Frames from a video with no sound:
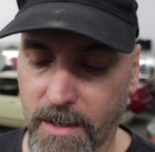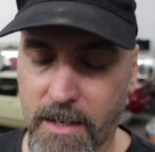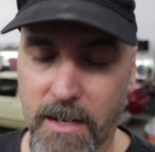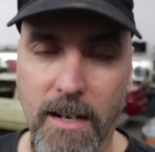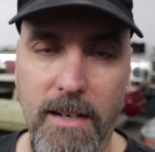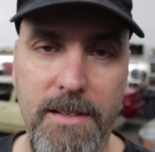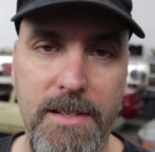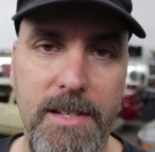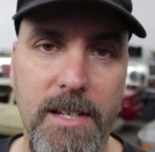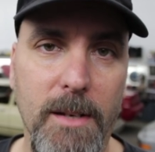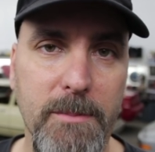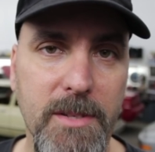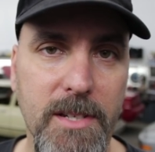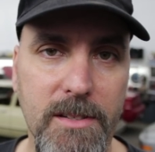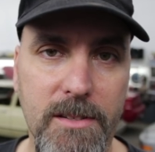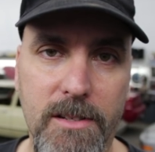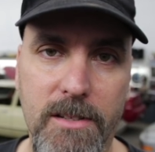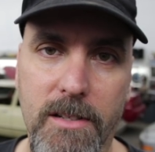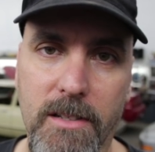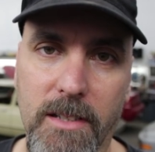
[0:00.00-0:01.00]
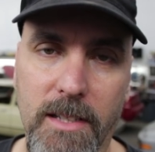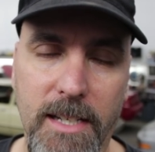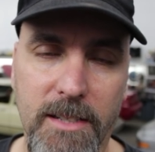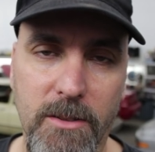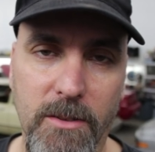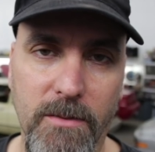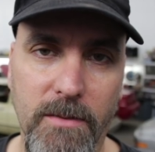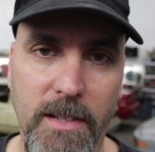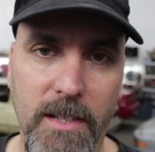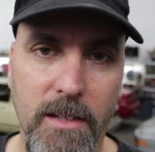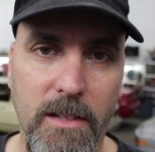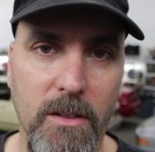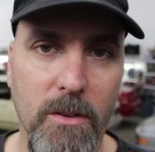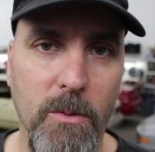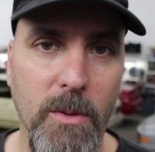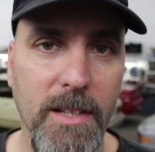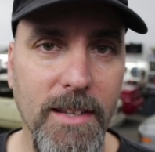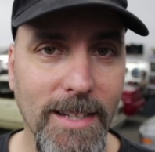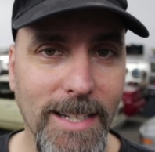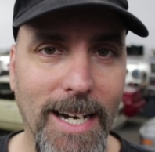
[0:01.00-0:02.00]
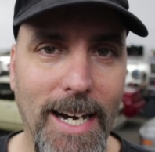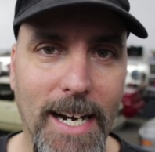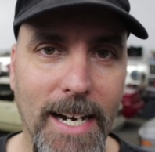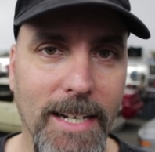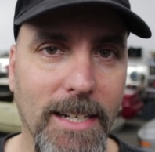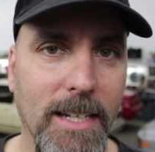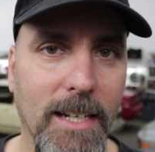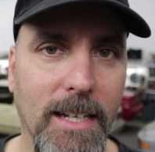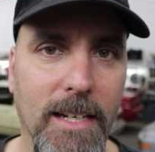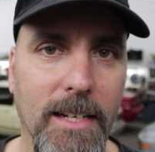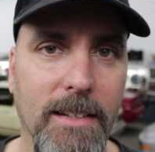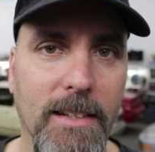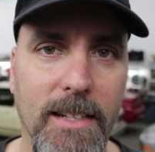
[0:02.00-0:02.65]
a concept such as an electric vehicle with the idea